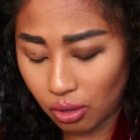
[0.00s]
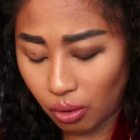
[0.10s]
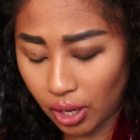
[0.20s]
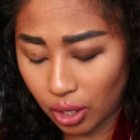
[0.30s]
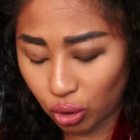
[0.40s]

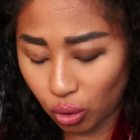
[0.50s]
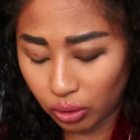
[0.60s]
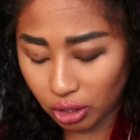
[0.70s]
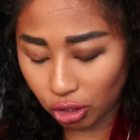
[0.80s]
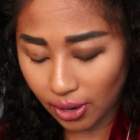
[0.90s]
Okay, so
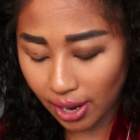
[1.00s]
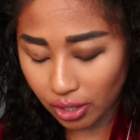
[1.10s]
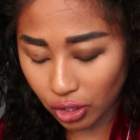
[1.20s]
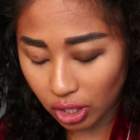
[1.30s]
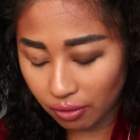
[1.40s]
the
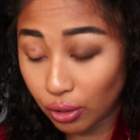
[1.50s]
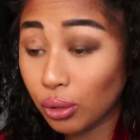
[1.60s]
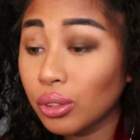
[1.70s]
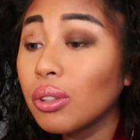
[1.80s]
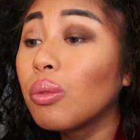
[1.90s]
strategy, if you
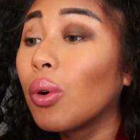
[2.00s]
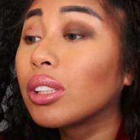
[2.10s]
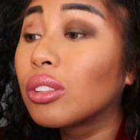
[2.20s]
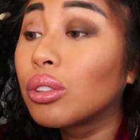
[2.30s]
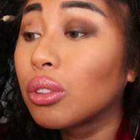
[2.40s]
don't know
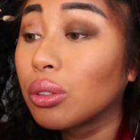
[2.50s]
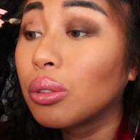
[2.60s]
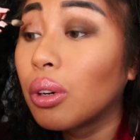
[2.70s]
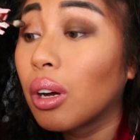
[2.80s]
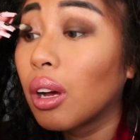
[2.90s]
what to
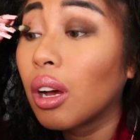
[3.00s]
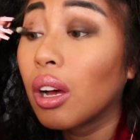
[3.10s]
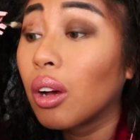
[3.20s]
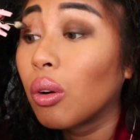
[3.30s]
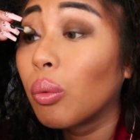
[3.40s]
do
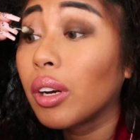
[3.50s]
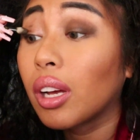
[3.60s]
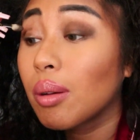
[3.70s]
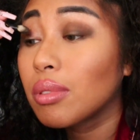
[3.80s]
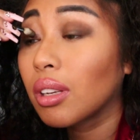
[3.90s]
when
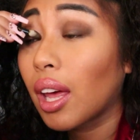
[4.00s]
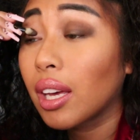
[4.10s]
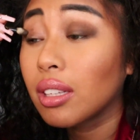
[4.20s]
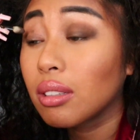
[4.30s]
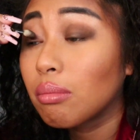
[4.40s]
it comes to
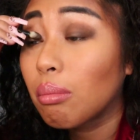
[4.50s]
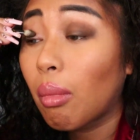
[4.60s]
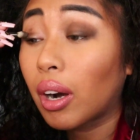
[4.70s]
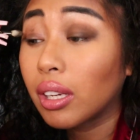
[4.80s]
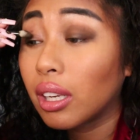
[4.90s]
like
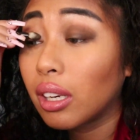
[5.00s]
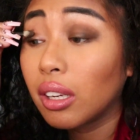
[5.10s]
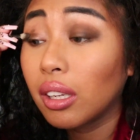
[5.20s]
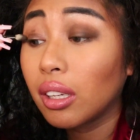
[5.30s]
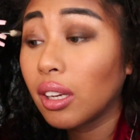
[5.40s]

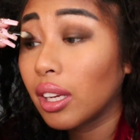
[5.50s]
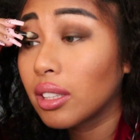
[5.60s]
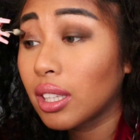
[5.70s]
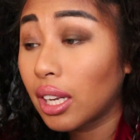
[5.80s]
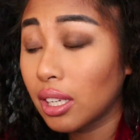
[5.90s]
marketing
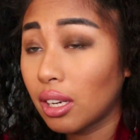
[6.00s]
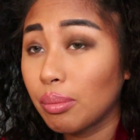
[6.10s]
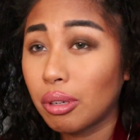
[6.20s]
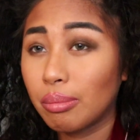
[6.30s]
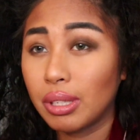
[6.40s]
and setting
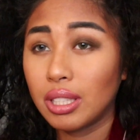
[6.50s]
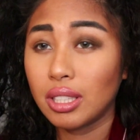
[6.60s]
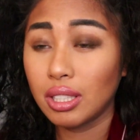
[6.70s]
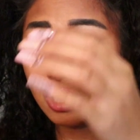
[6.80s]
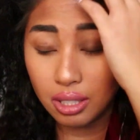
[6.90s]
up your
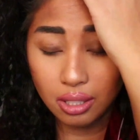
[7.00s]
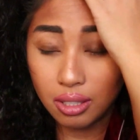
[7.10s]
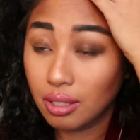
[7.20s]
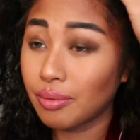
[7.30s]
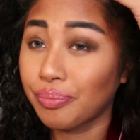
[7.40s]
business,
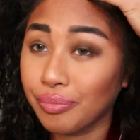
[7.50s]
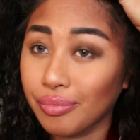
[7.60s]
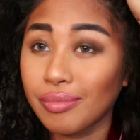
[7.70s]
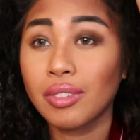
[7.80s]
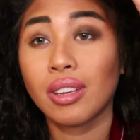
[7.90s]

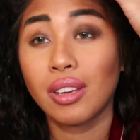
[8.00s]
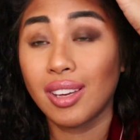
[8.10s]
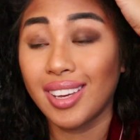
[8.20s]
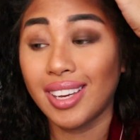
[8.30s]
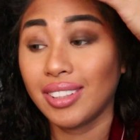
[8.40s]

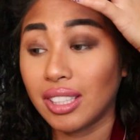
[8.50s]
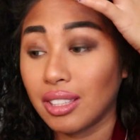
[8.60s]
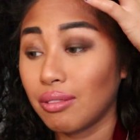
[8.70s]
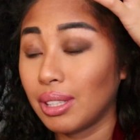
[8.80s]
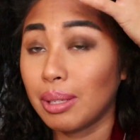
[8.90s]
it
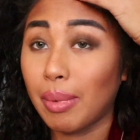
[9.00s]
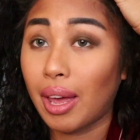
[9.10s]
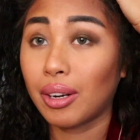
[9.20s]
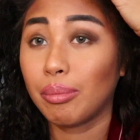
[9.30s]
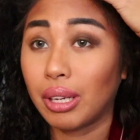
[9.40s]
doesn't really
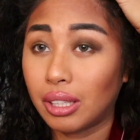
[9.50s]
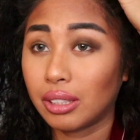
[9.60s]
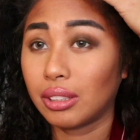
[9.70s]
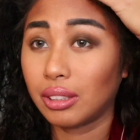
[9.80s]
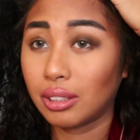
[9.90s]
matter,
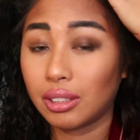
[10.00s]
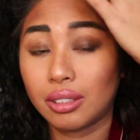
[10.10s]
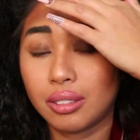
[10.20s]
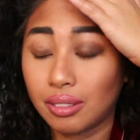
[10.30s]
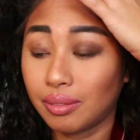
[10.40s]
because